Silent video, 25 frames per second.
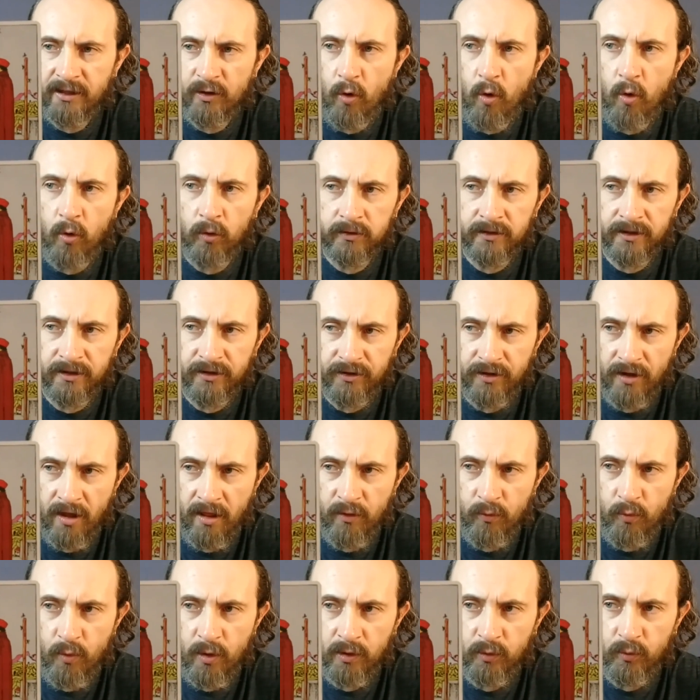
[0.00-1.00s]
and holding the
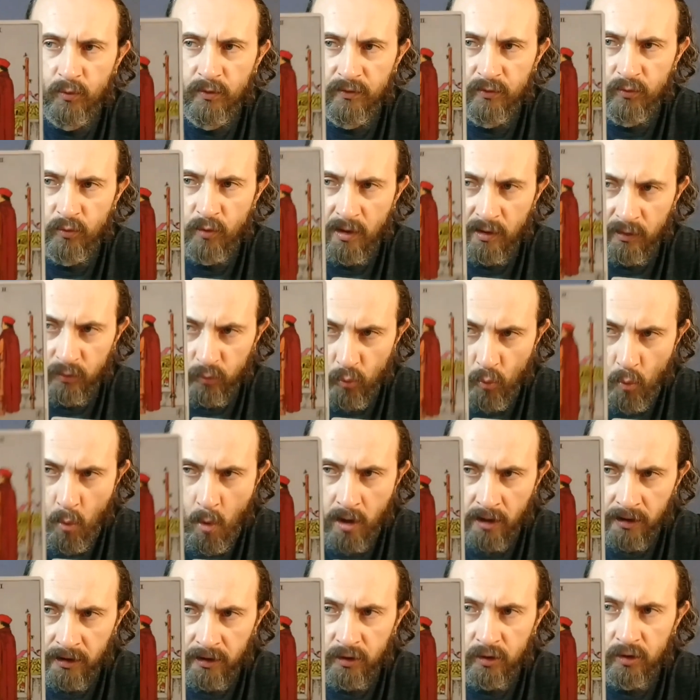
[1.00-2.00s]
other one with
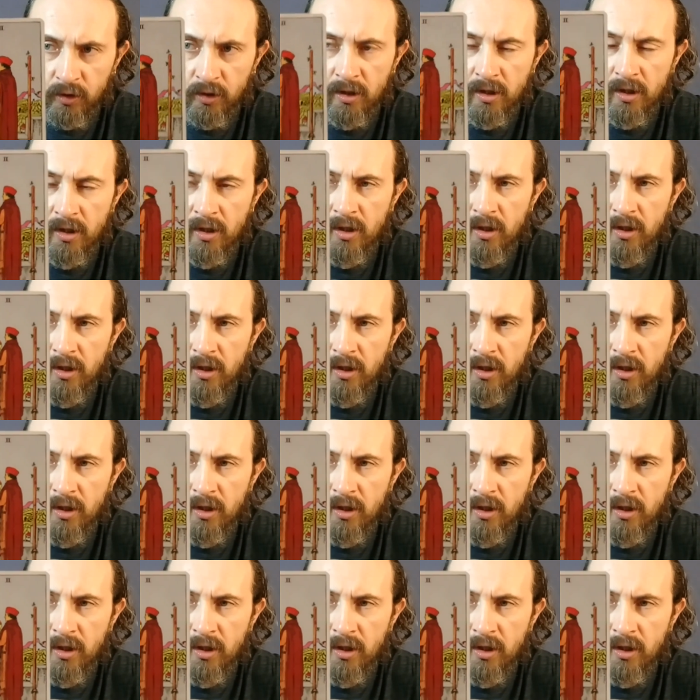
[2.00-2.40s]
one